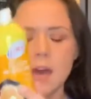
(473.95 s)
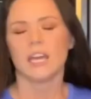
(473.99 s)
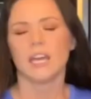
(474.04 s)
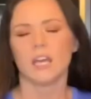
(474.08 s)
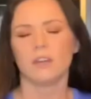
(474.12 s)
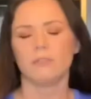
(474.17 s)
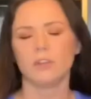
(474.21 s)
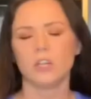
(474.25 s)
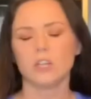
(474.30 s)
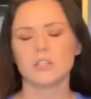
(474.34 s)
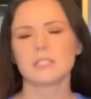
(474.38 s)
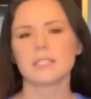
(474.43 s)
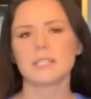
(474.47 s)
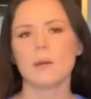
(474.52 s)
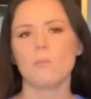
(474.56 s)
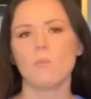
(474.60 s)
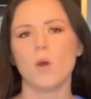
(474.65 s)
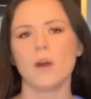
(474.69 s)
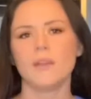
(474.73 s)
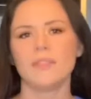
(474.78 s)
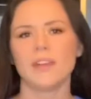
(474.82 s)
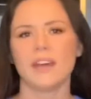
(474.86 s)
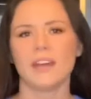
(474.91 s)
If you're
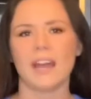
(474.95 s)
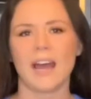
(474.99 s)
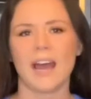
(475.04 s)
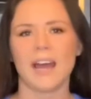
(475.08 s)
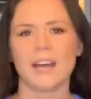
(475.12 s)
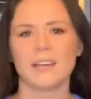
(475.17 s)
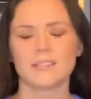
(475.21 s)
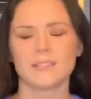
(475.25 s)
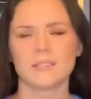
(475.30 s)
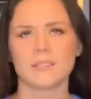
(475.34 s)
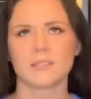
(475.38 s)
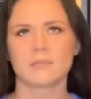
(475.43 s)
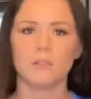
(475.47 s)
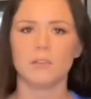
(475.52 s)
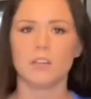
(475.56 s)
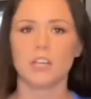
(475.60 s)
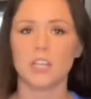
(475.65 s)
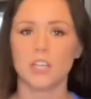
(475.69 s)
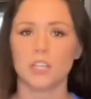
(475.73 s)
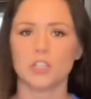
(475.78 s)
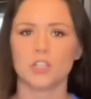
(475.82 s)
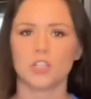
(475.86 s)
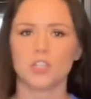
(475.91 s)
someone that has an
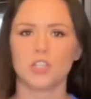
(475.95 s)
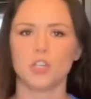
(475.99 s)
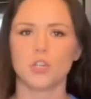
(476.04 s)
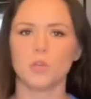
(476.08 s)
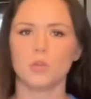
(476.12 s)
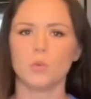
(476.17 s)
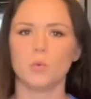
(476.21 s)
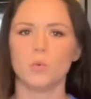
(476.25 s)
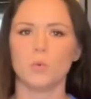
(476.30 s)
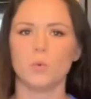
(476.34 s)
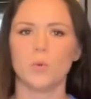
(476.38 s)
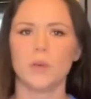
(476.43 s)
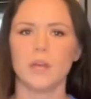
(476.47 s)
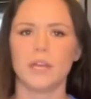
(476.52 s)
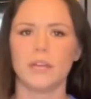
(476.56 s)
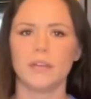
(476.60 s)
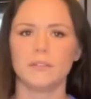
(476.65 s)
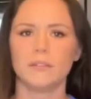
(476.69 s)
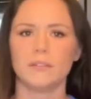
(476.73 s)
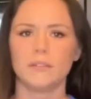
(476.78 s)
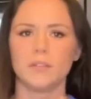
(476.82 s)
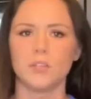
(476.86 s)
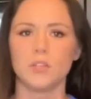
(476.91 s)
issue
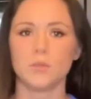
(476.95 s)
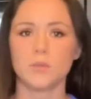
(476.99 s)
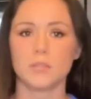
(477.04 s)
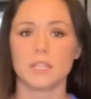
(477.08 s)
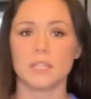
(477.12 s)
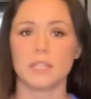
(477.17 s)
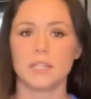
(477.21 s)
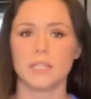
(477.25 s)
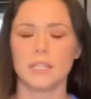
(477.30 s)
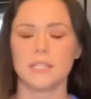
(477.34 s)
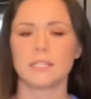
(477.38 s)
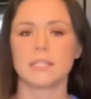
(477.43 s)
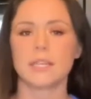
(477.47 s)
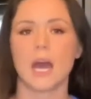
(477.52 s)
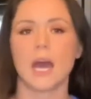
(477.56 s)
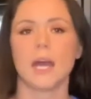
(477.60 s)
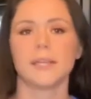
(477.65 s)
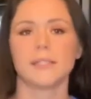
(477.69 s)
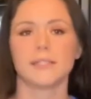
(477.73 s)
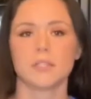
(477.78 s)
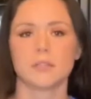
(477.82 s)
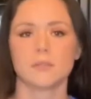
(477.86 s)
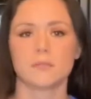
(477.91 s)
with using these
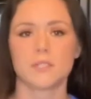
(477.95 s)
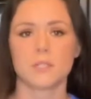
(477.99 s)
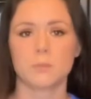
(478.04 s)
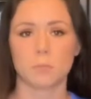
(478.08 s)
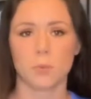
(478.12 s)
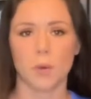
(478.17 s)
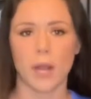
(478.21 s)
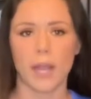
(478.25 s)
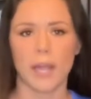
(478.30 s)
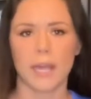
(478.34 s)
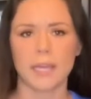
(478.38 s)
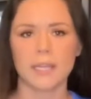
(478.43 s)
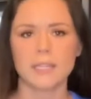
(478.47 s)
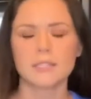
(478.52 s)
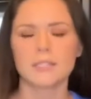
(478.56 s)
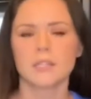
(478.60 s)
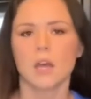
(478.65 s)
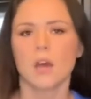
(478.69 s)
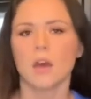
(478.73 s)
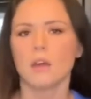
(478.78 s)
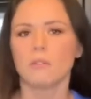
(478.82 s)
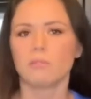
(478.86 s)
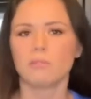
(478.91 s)
kinds of sprays,
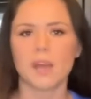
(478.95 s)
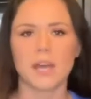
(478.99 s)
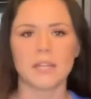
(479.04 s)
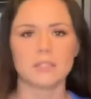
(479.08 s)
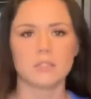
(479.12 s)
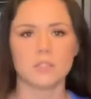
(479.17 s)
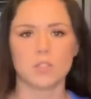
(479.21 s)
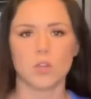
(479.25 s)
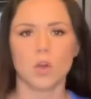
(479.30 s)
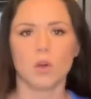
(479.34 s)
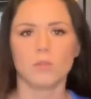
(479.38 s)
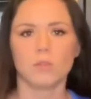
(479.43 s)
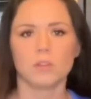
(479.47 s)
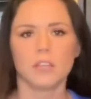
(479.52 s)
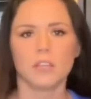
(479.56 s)
that's totally